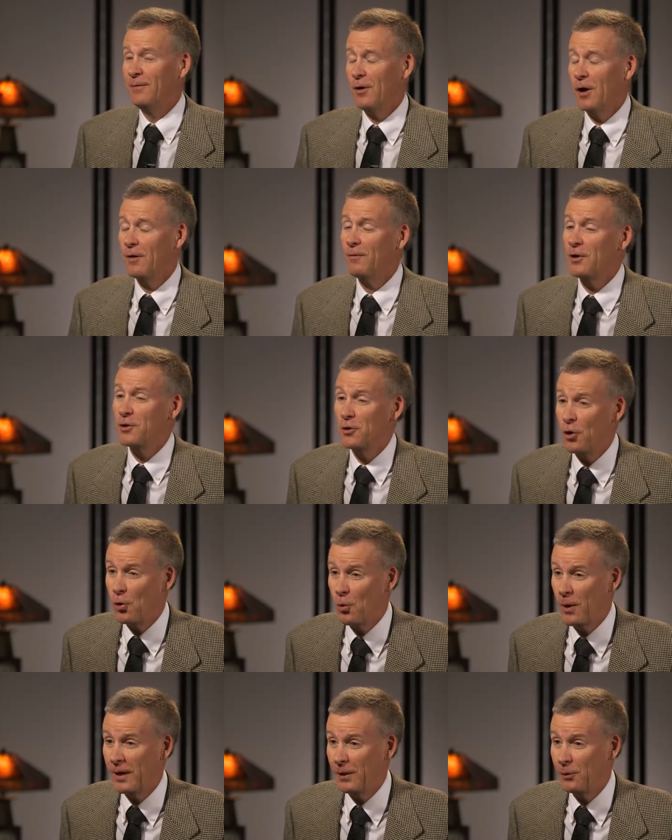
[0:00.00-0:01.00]
None of us know
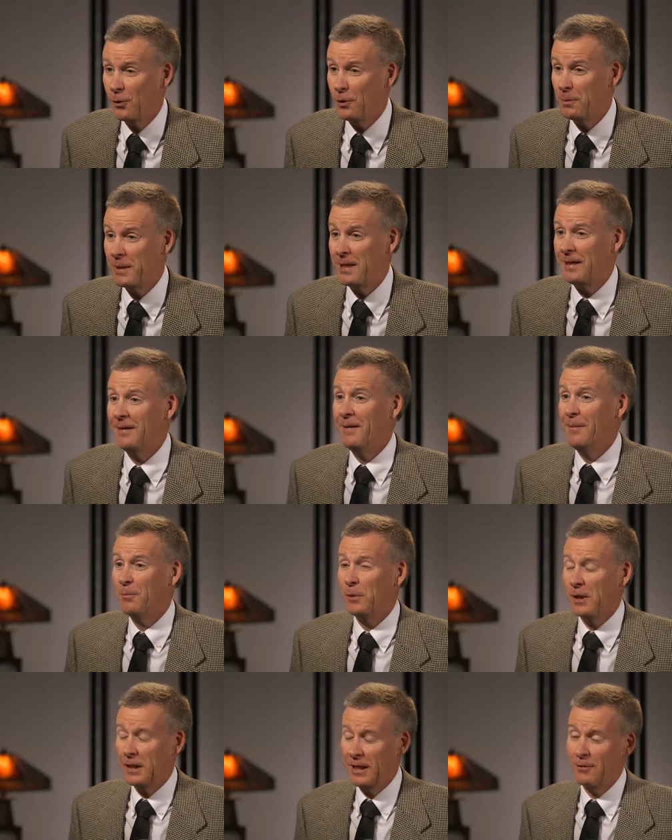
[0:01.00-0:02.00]
when it will be,
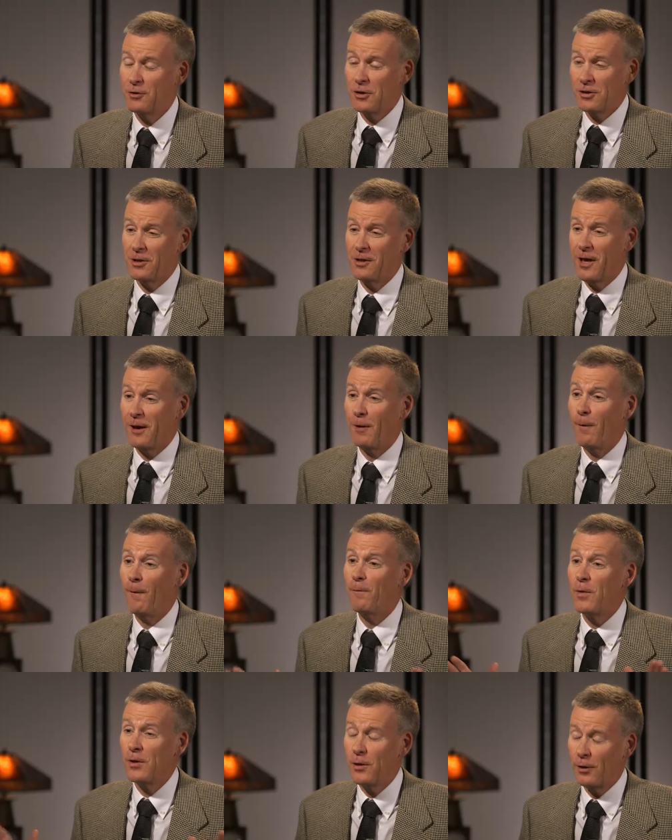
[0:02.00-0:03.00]
but it gives us a lot of
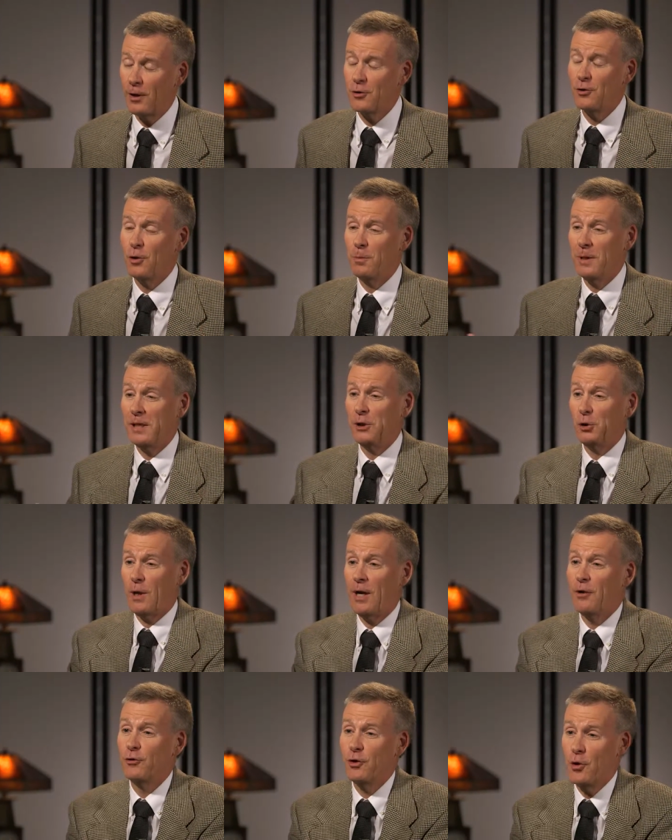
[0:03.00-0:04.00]
hope that there are so many
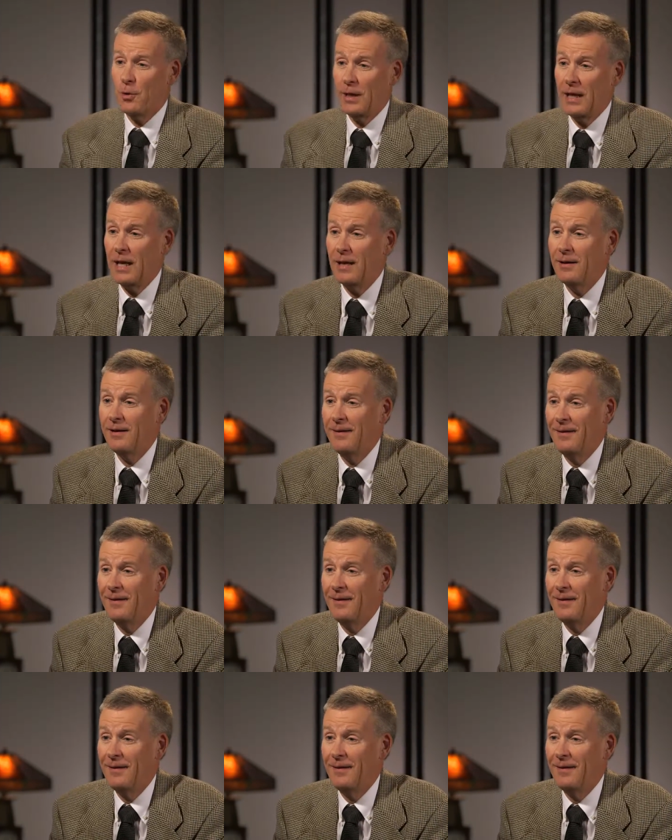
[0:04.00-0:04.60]
trials going on.